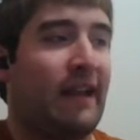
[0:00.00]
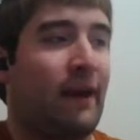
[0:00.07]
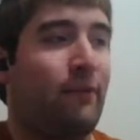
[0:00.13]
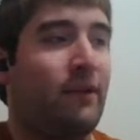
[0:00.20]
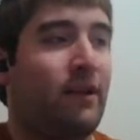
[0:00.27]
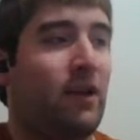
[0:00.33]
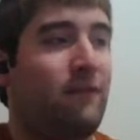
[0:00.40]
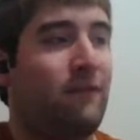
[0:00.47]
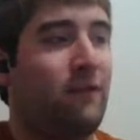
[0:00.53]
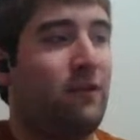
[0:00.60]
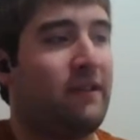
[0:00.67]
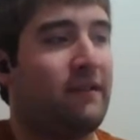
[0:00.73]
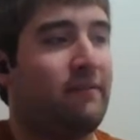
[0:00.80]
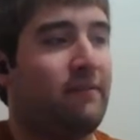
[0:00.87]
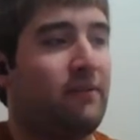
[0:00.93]
I would go for
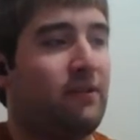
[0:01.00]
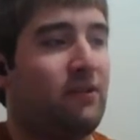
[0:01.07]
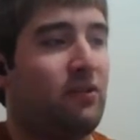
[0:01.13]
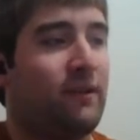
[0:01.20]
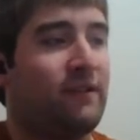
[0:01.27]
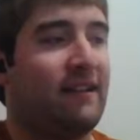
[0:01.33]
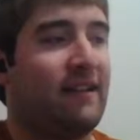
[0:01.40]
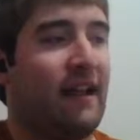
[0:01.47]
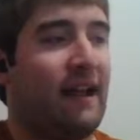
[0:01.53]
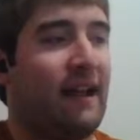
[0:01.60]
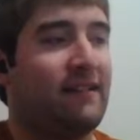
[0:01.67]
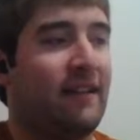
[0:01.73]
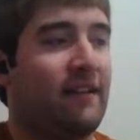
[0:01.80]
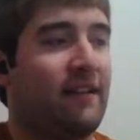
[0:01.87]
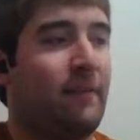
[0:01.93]
the Twisted
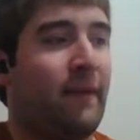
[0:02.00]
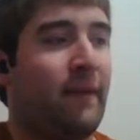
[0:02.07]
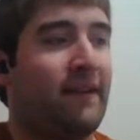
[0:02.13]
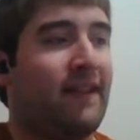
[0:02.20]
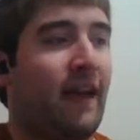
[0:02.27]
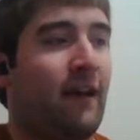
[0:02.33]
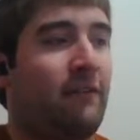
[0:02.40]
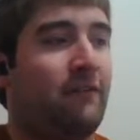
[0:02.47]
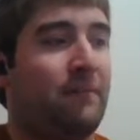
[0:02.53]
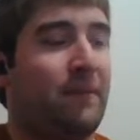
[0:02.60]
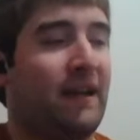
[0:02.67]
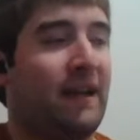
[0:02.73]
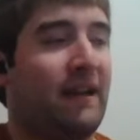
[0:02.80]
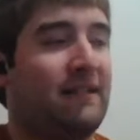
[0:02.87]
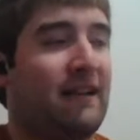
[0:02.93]
Essence myself
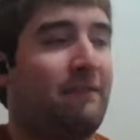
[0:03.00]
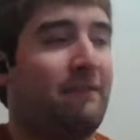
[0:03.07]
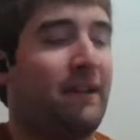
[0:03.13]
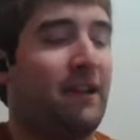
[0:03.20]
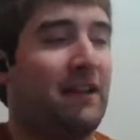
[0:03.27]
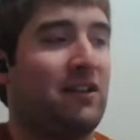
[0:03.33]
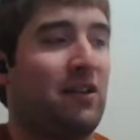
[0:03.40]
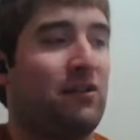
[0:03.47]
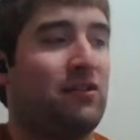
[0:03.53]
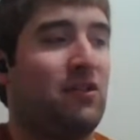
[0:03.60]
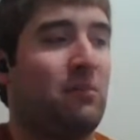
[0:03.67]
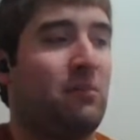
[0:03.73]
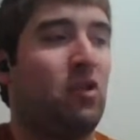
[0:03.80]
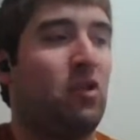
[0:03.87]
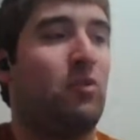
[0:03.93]
because I feel like those are
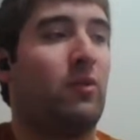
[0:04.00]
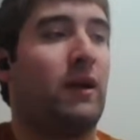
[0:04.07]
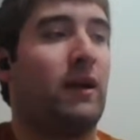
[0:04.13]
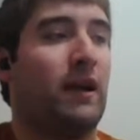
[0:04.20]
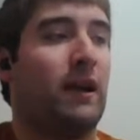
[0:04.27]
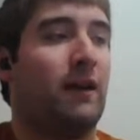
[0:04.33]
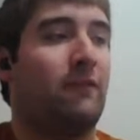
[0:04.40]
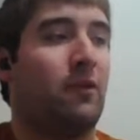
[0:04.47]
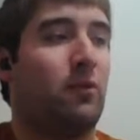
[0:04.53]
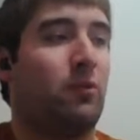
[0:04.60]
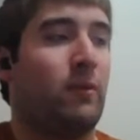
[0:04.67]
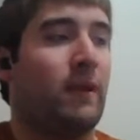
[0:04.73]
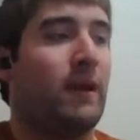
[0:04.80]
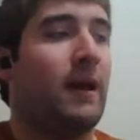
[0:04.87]
more of a,